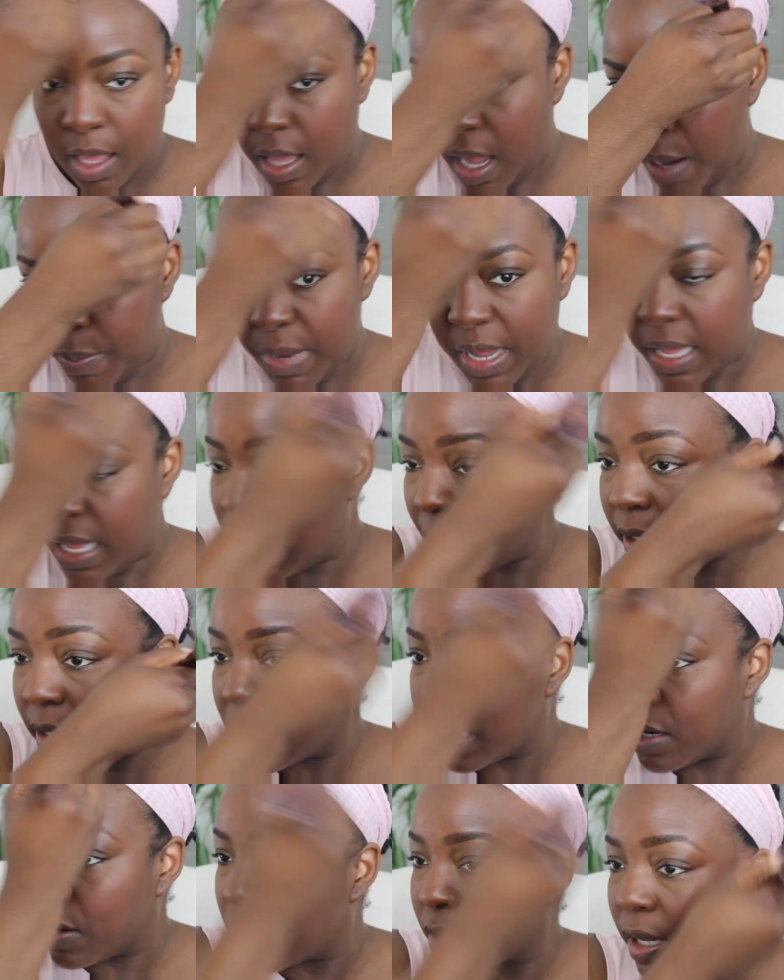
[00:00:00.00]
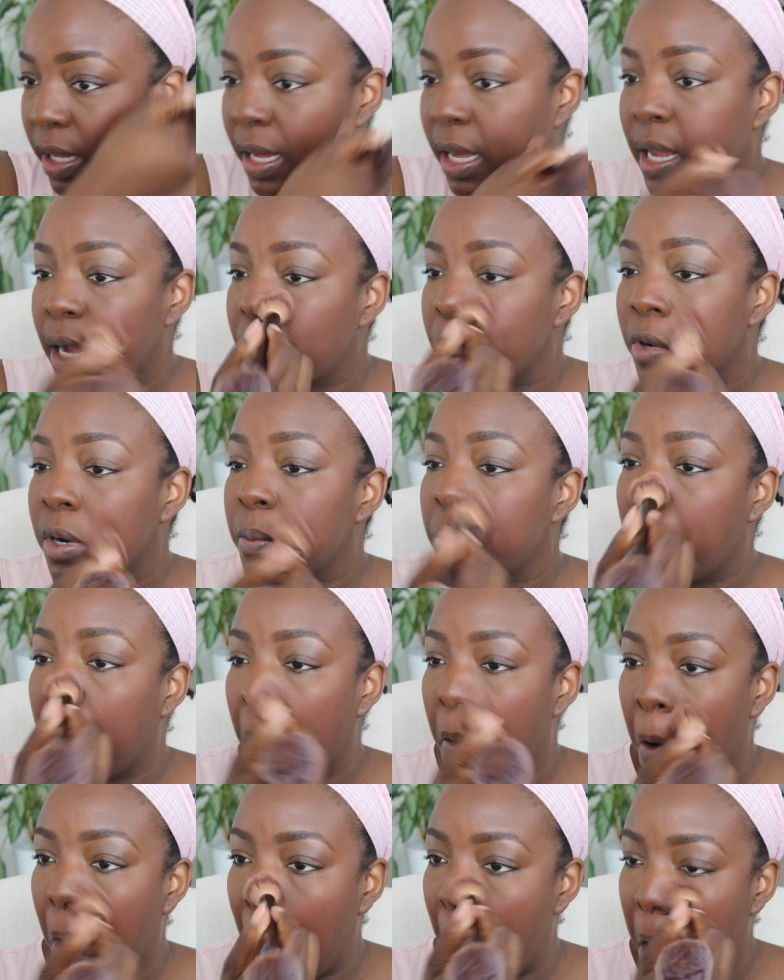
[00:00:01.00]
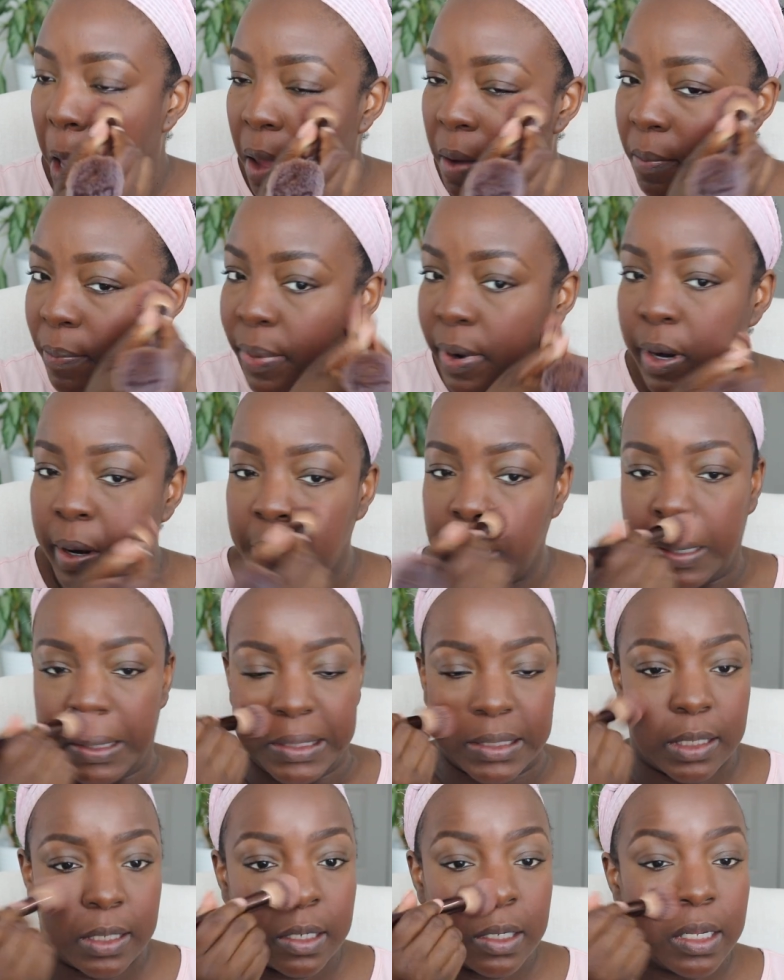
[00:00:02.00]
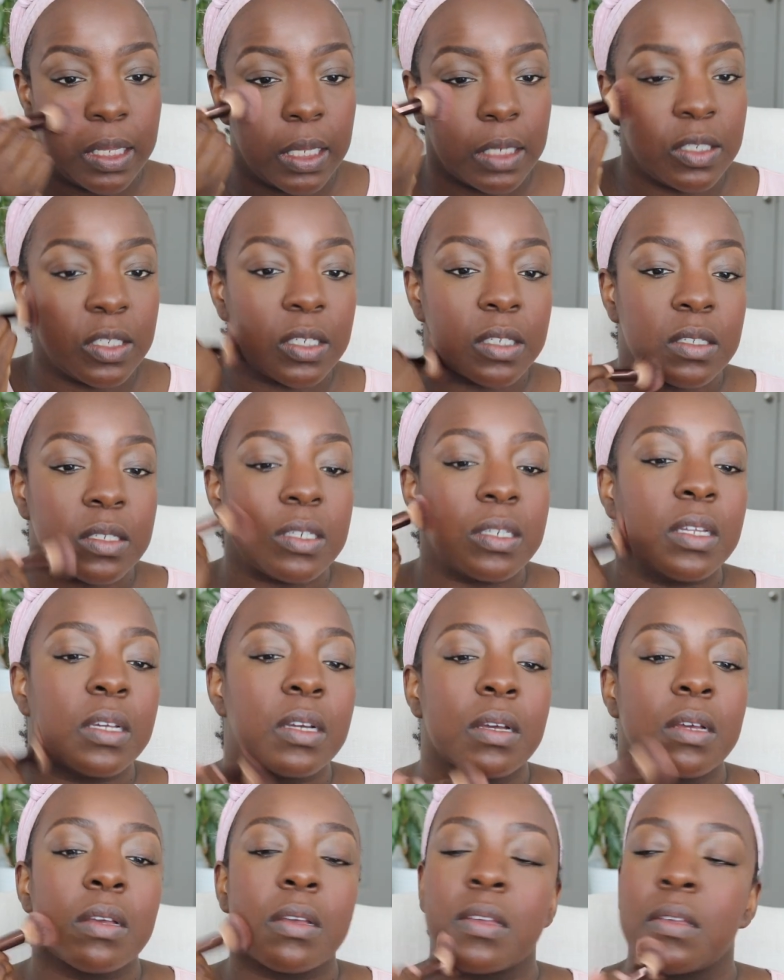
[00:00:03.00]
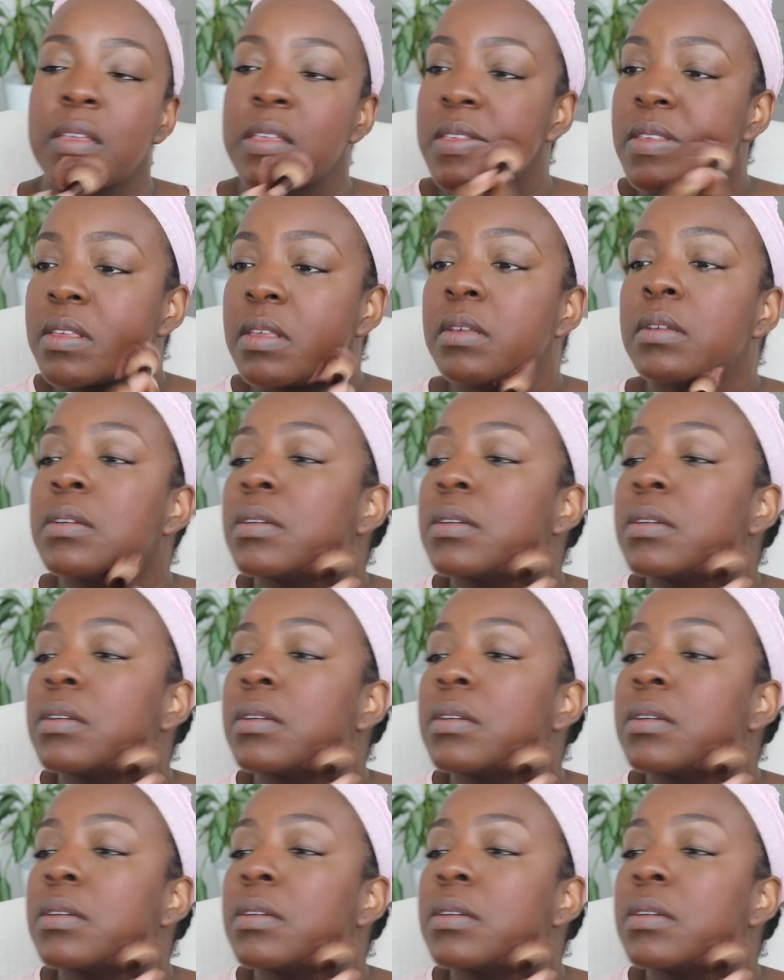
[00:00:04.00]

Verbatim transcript: y'all may can't tell on camera, but in person, it just does